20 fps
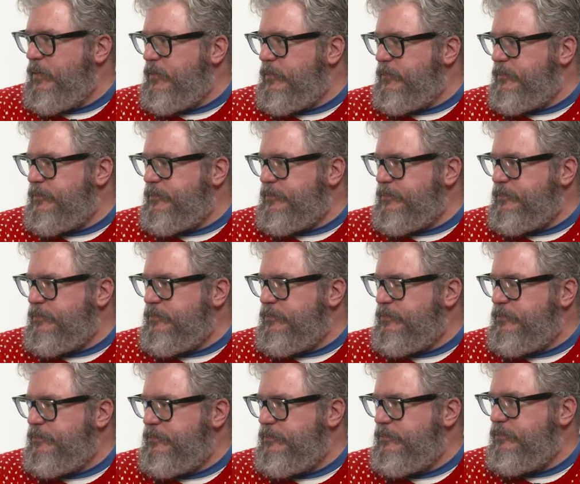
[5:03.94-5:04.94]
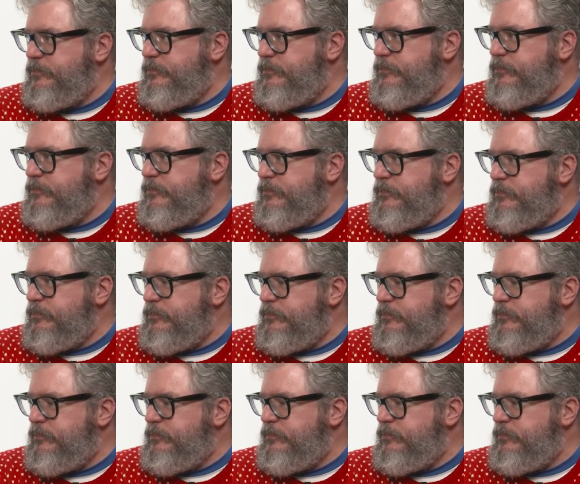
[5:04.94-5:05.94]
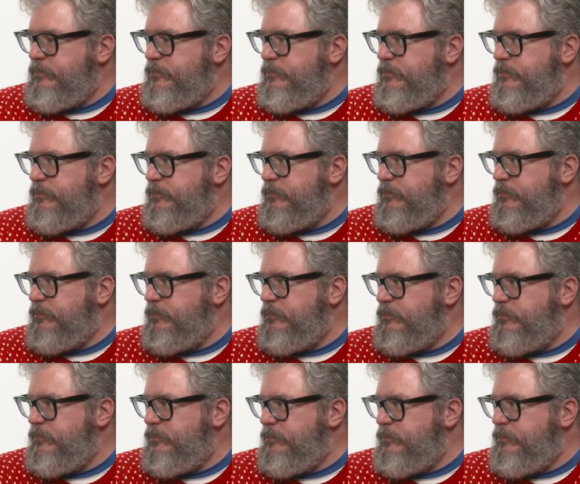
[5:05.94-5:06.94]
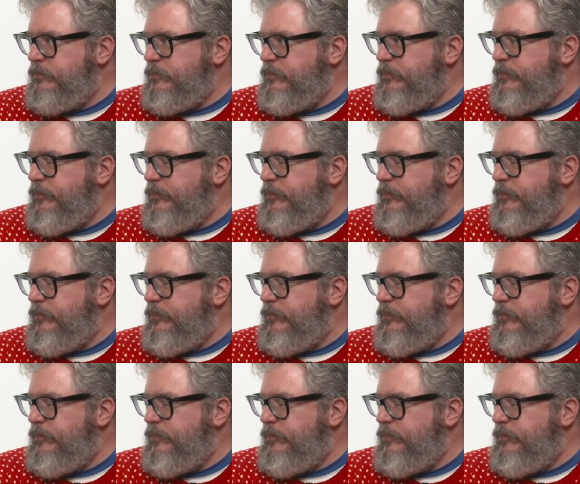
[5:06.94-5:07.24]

(silent)